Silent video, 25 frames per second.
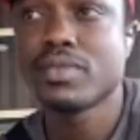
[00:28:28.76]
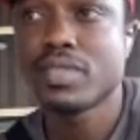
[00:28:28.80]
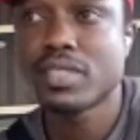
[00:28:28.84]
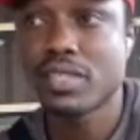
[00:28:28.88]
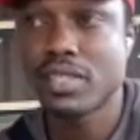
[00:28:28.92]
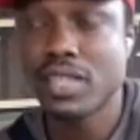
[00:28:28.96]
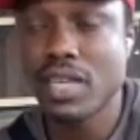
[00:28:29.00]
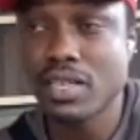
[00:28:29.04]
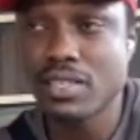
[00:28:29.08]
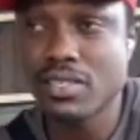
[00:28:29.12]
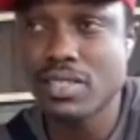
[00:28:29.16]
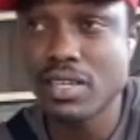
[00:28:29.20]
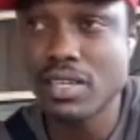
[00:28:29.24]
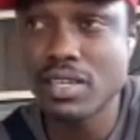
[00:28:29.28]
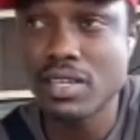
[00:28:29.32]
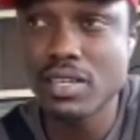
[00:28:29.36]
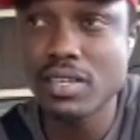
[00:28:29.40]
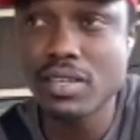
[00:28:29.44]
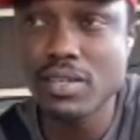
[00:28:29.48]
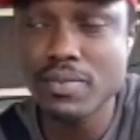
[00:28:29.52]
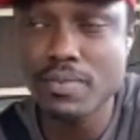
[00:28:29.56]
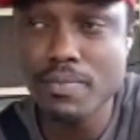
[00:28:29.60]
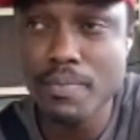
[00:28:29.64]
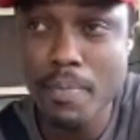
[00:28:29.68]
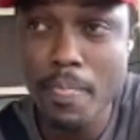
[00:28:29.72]
There's
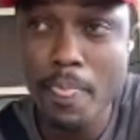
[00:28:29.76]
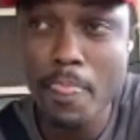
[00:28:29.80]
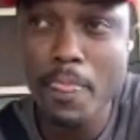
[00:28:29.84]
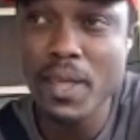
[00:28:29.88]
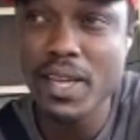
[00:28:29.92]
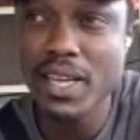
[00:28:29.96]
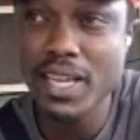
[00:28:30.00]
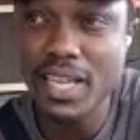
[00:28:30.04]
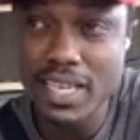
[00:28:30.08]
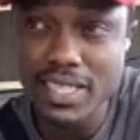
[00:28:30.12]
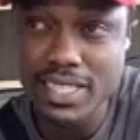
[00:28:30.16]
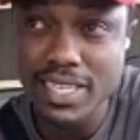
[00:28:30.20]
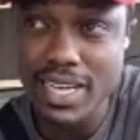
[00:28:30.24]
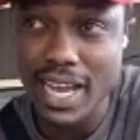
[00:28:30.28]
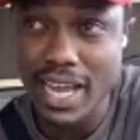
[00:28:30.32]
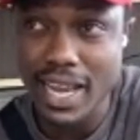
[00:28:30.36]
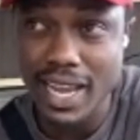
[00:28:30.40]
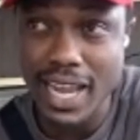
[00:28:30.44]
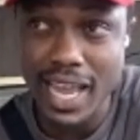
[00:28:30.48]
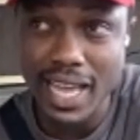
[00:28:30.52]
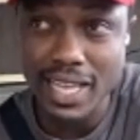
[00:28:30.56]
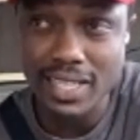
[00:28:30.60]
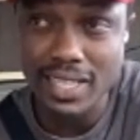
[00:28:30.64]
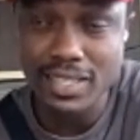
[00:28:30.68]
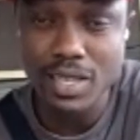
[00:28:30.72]
an
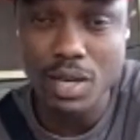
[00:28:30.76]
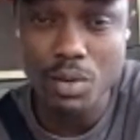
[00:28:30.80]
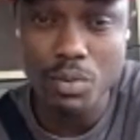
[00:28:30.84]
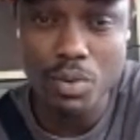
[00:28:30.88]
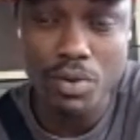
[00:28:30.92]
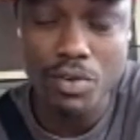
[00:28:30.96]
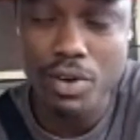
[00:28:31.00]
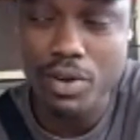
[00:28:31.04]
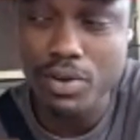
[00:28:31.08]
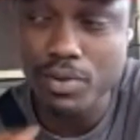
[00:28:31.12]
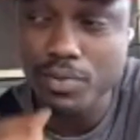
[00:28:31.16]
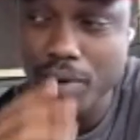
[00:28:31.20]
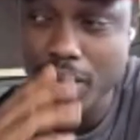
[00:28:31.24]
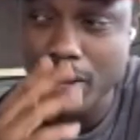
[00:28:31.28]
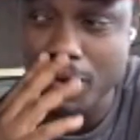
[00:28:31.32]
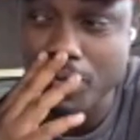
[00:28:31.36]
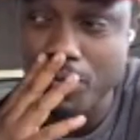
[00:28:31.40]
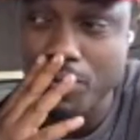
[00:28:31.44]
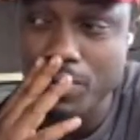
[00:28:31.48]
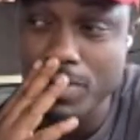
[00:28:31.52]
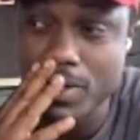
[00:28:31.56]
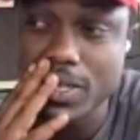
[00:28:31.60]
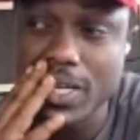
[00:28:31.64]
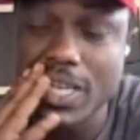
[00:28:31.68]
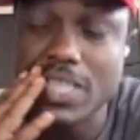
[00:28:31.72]
Atlanta where
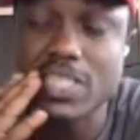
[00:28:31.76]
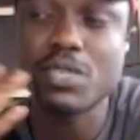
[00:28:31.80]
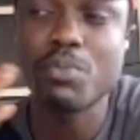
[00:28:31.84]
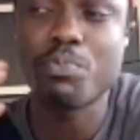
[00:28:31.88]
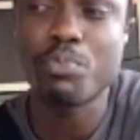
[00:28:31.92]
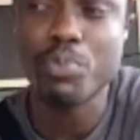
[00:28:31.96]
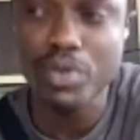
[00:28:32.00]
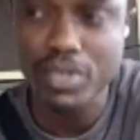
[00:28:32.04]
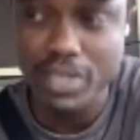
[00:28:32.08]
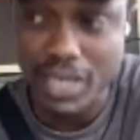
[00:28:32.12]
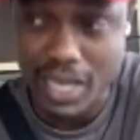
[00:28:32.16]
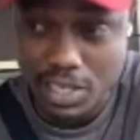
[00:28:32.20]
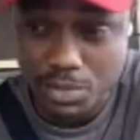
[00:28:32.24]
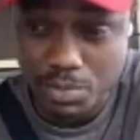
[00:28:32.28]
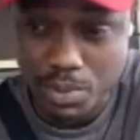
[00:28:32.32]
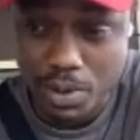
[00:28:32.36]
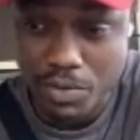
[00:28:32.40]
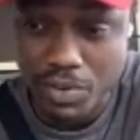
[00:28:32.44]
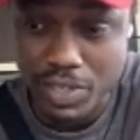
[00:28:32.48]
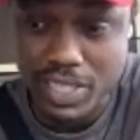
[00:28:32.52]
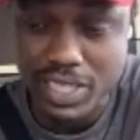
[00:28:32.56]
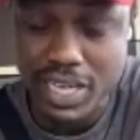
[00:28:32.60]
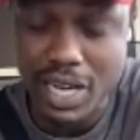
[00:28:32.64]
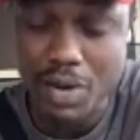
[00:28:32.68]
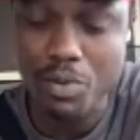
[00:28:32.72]
there's a book that's been
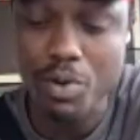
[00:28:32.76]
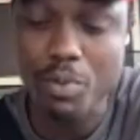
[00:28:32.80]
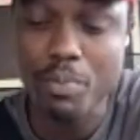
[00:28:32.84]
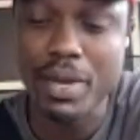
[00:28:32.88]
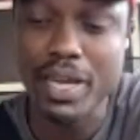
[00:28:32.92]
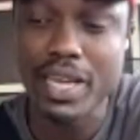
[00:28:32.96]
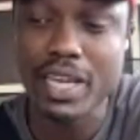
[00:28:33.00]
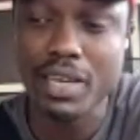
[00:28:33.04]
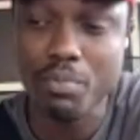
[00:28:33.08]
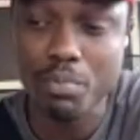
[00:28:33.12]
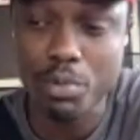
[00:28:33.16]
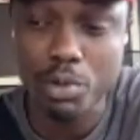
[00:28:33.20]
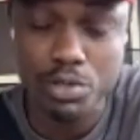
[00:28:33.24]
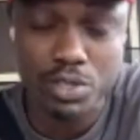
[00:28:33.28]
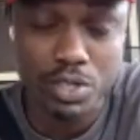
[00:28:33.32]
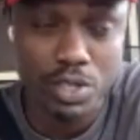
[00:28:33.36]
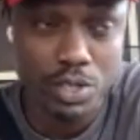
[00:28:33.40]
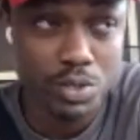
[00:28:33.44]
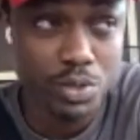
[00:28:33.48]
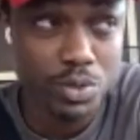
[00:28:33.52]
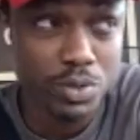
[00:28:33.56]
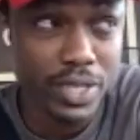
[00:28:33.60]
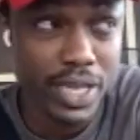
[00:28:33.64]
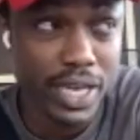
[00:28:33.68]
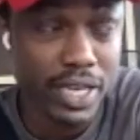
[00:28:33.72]
written, and we're making music
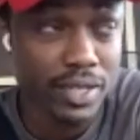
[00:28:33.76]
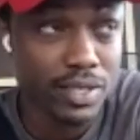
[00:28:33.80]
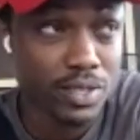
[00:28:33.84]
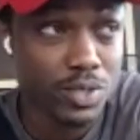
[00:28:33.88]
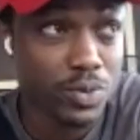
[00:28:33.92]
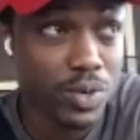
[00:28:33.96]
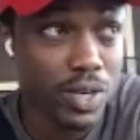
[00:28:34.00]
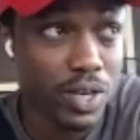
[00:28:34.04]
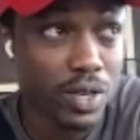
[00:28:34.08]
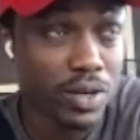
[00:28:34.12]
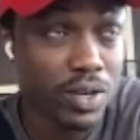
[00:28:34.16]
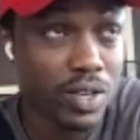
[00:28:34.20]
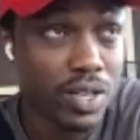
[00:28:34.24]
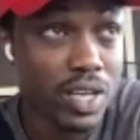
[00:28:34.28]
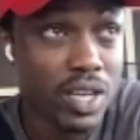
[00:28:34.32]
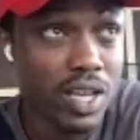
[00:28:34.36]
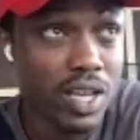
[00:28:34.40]
to that as well.